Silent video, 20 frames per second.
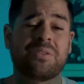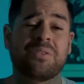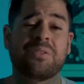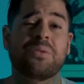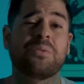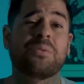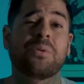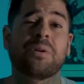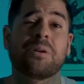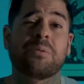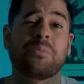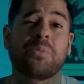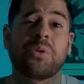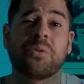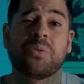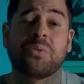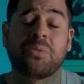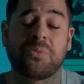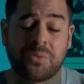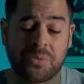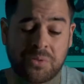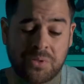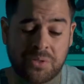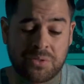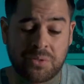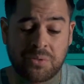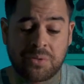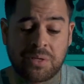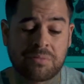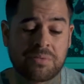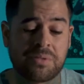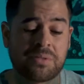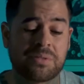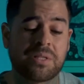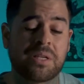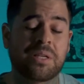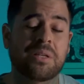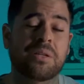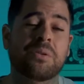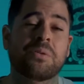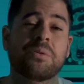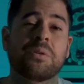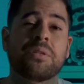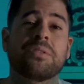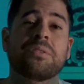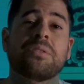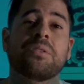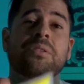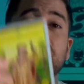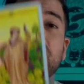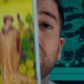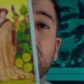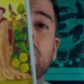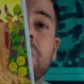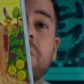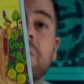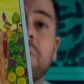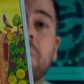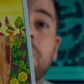you are beautiful because you have this 9 of coins in your strength.